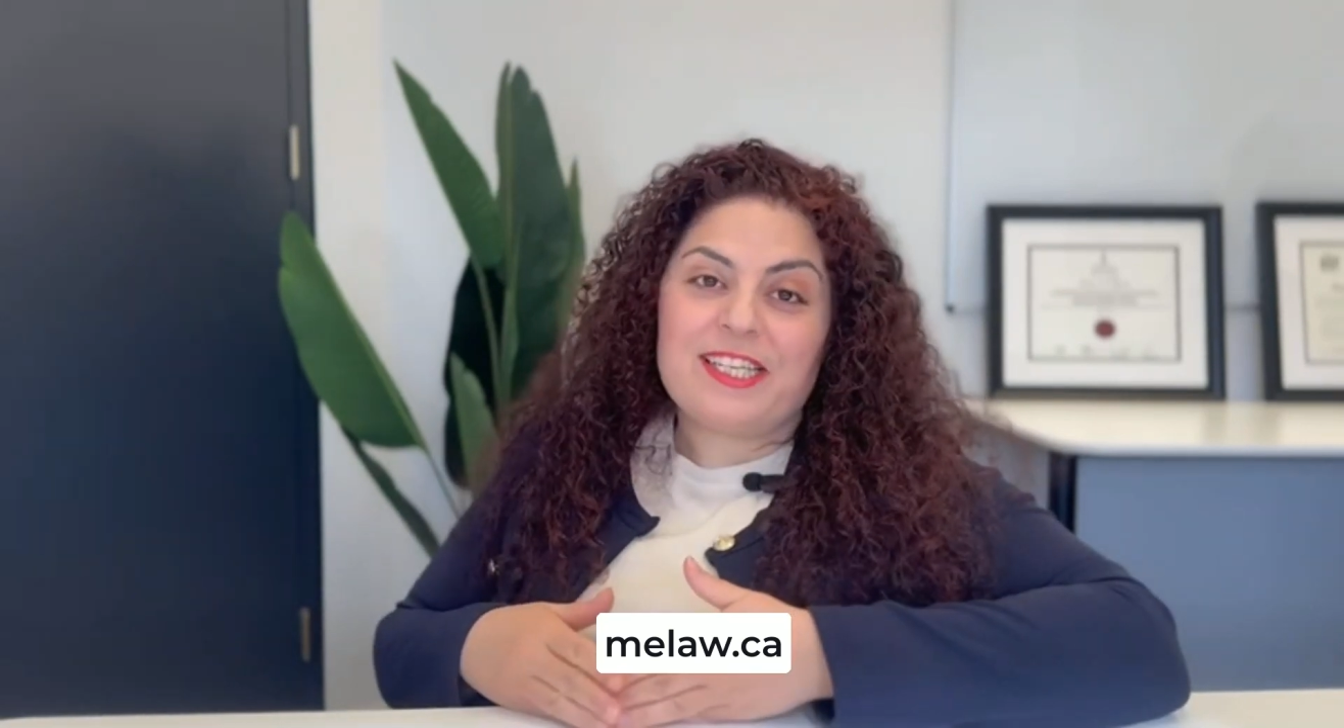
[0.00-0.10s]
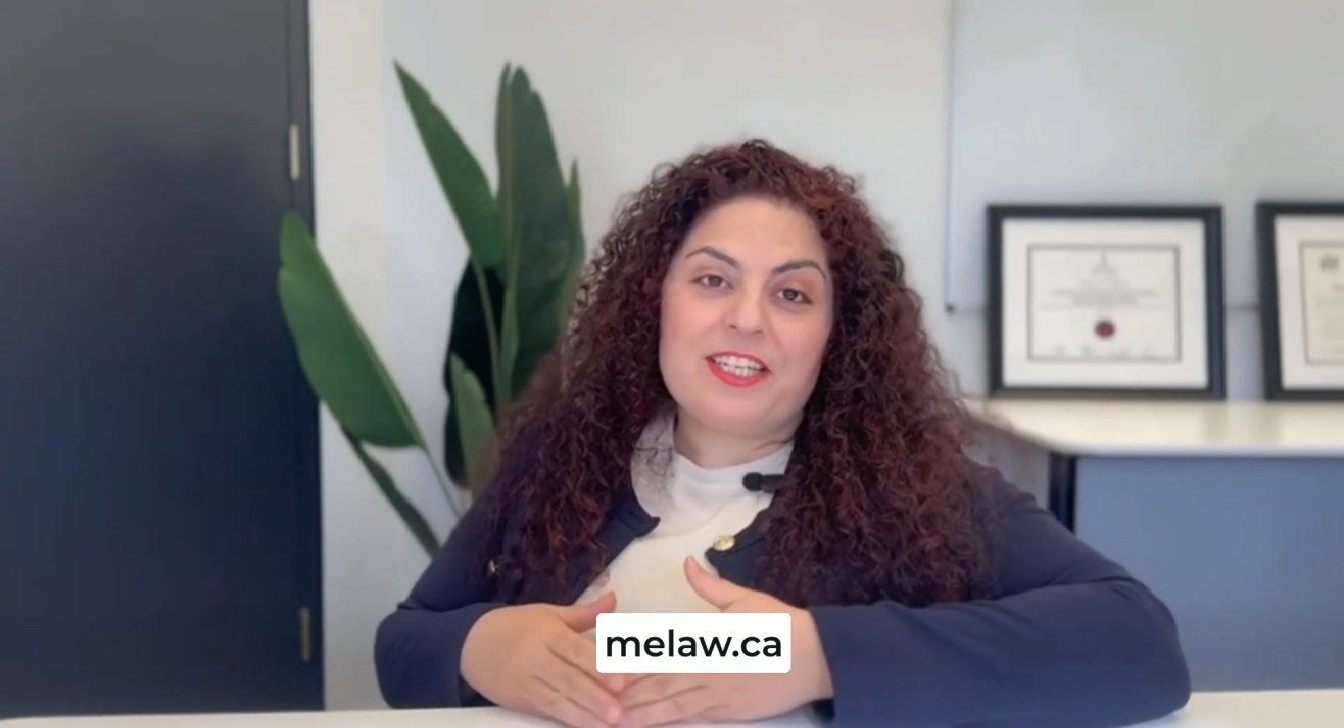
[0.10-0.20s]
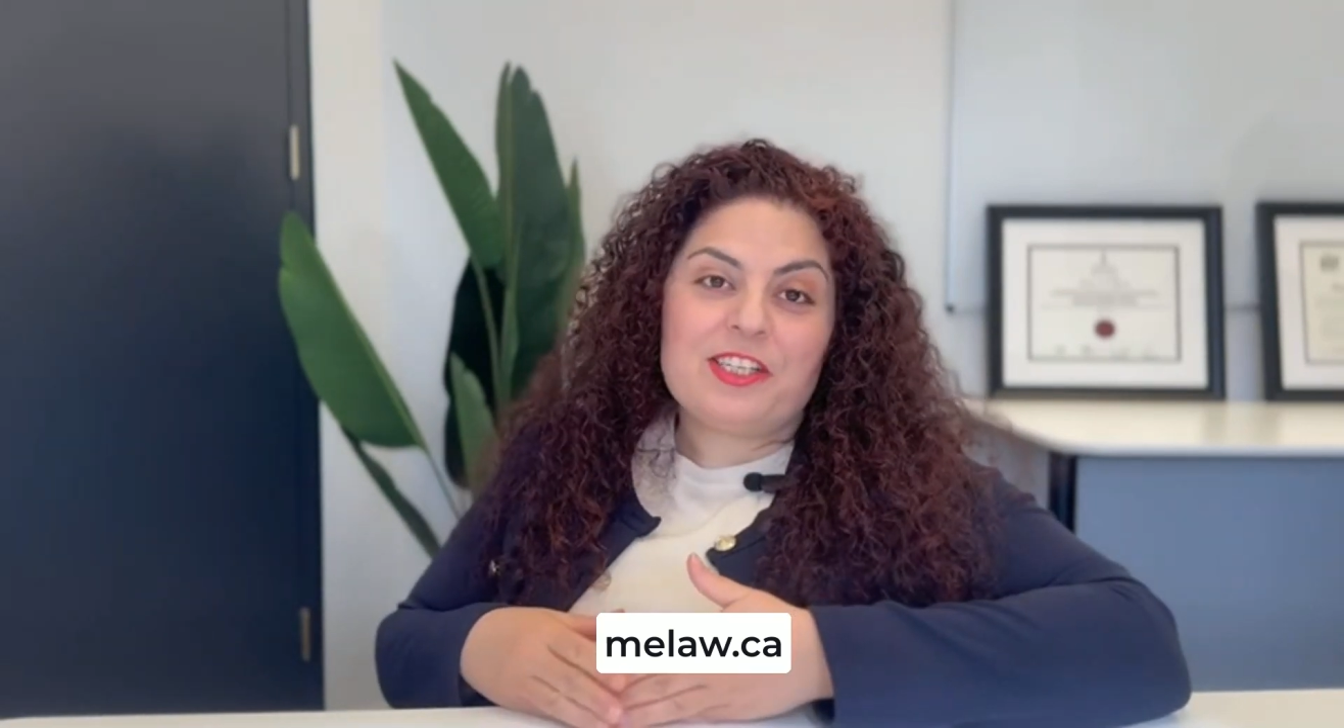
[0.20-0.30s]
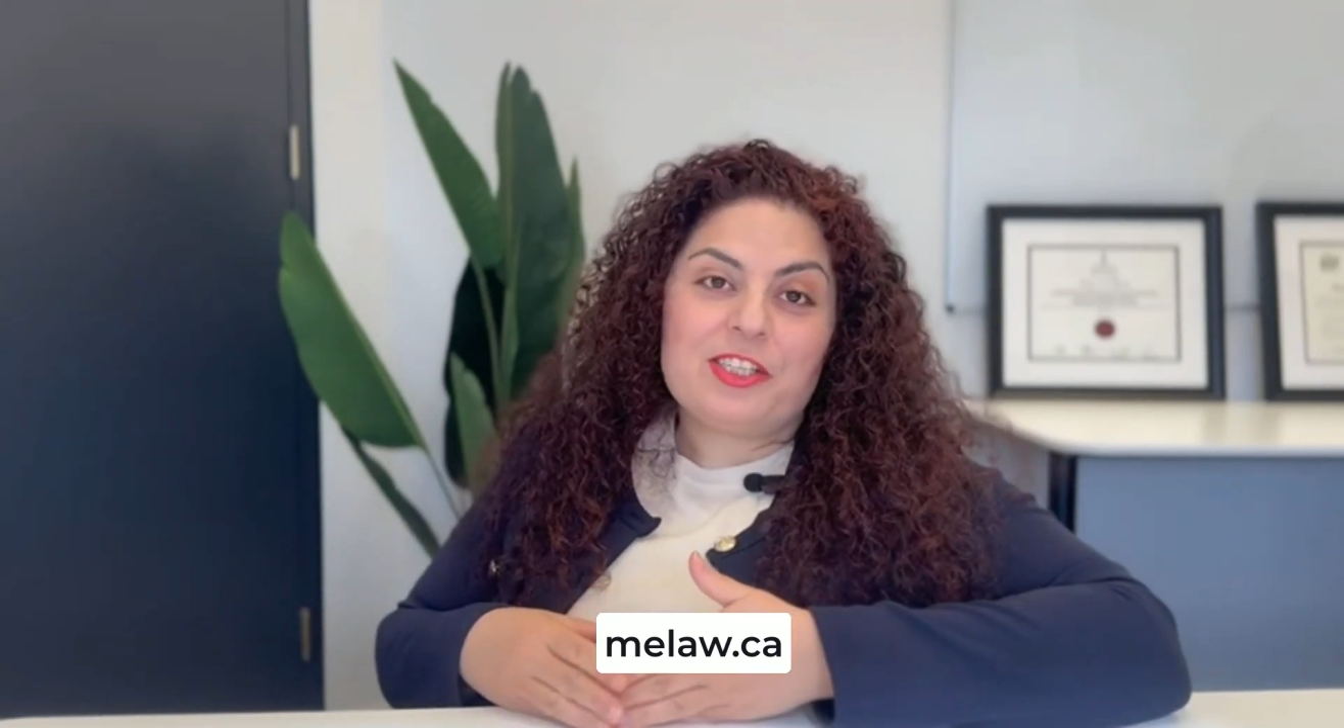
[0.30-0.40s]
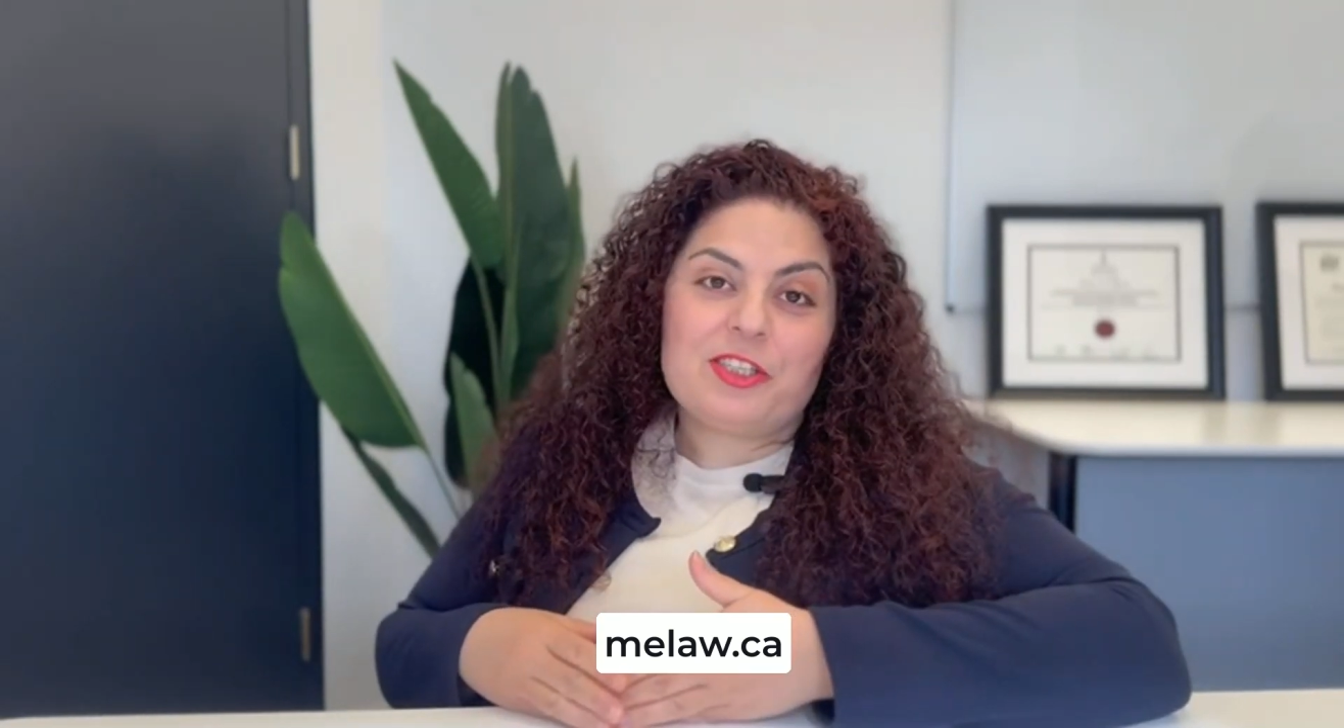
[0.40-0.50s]

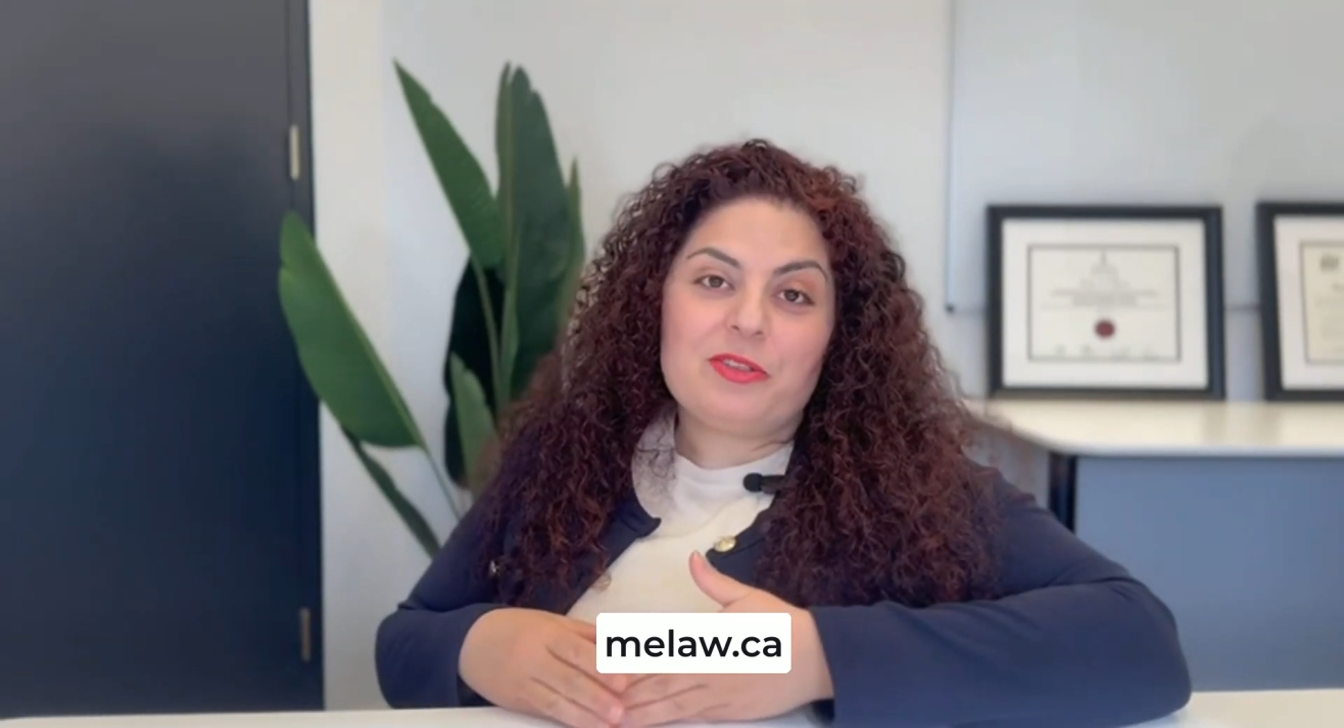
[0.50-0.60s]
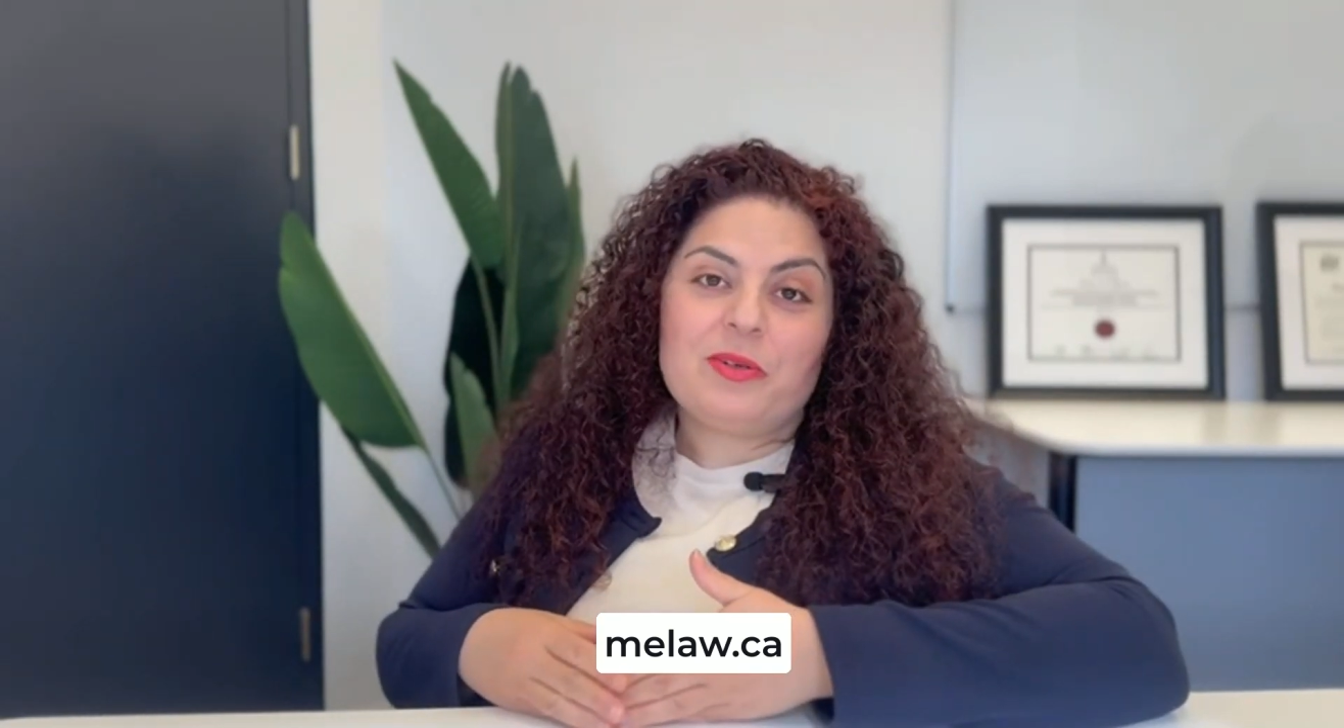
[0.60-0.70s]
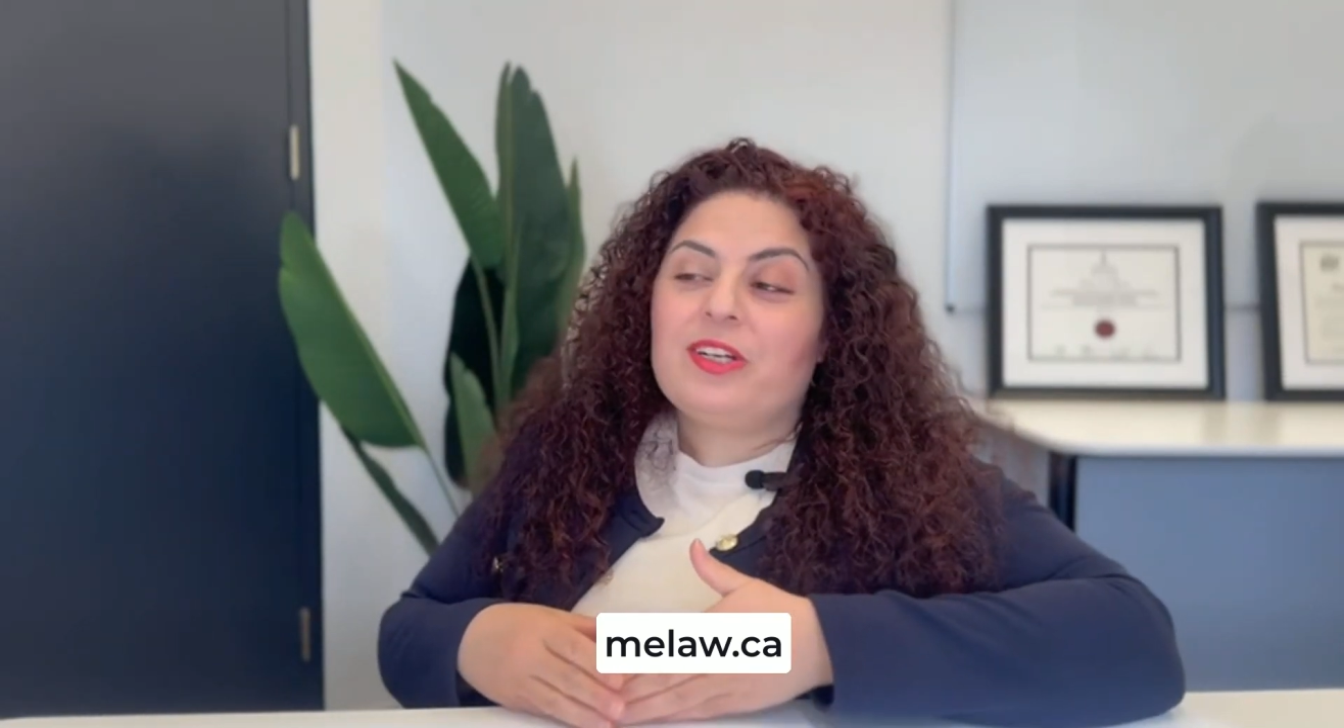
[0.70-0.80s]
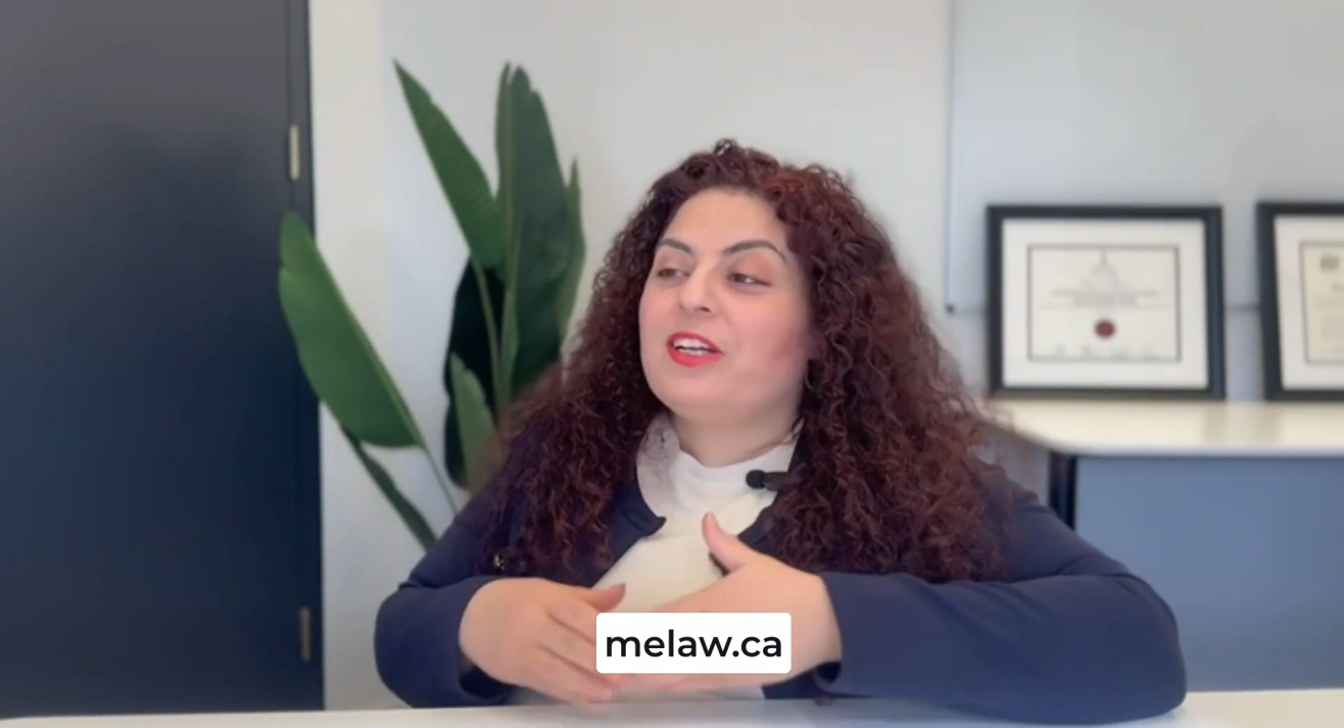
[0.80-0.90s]
an issue,